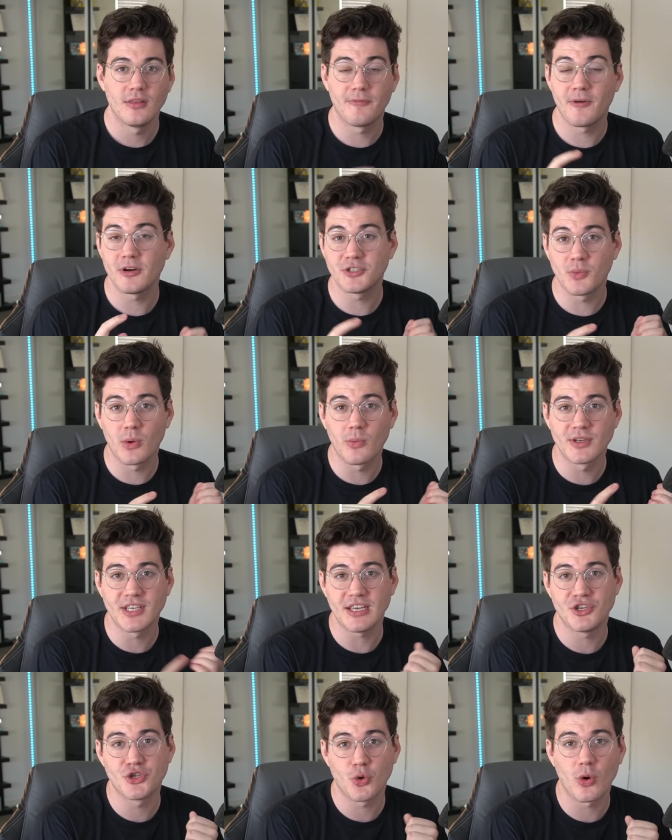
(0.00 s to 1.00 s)
The first one was
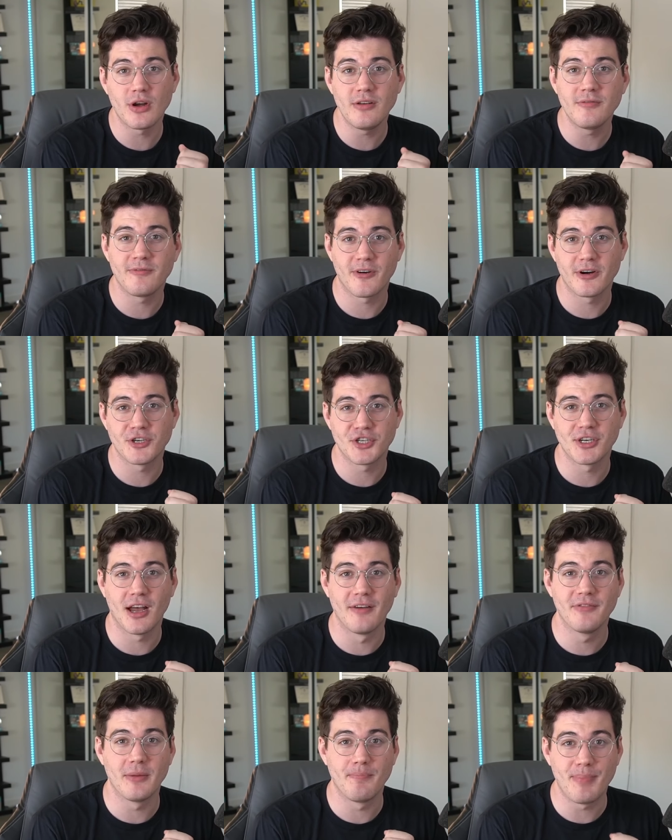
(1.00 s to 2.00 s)
a shortened version
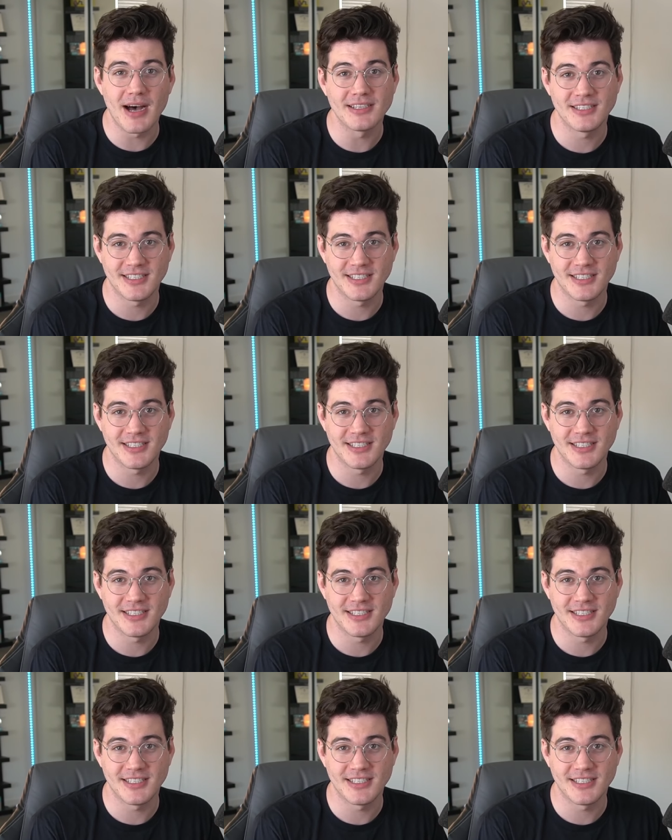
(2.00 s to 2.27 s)
of the bus